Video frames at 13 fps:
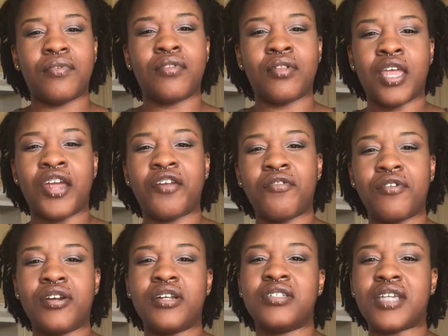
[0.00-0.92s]
later
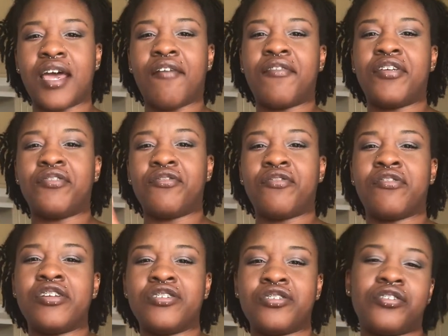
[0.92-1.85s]
on down in
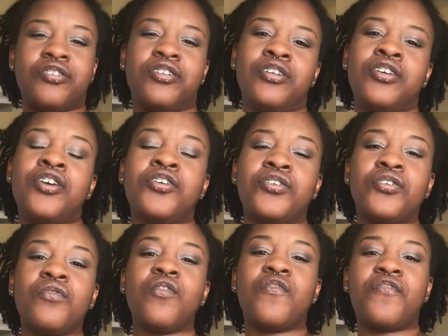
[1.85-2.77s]
your journey,
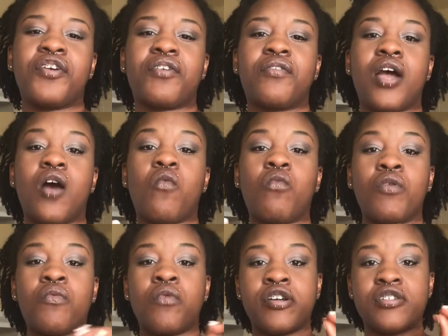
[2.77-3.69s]
you will figure out
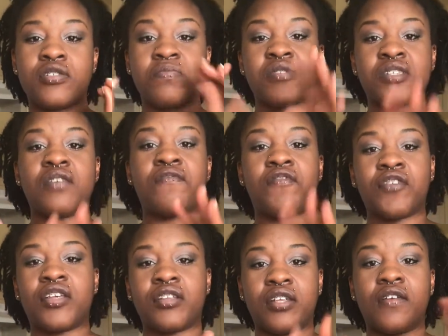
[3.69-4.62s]
what works
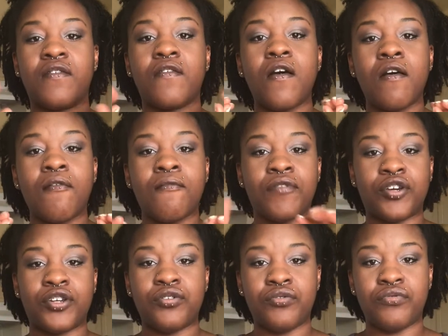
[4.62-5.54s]
specifically for
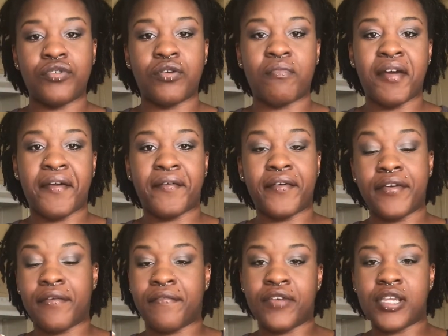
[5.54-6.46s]
you, no matter
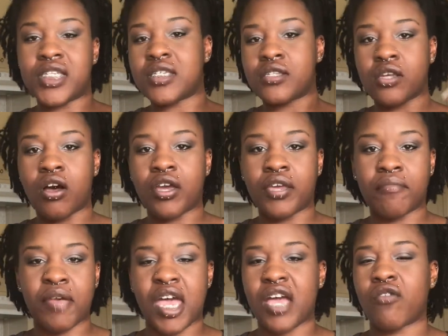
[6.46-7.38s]
if it's talking
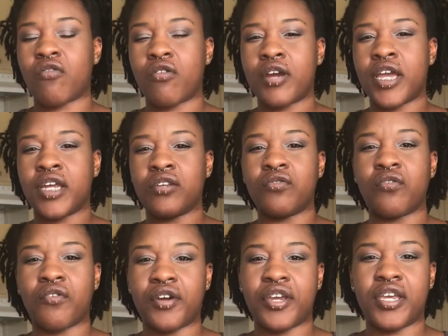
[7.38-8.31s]
back or
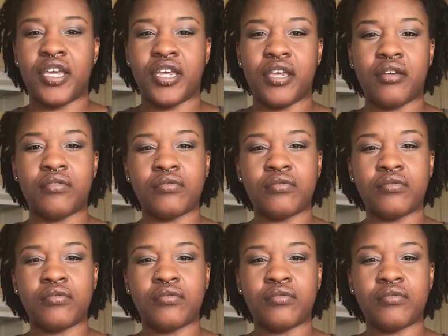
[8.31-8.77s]
ignoring it,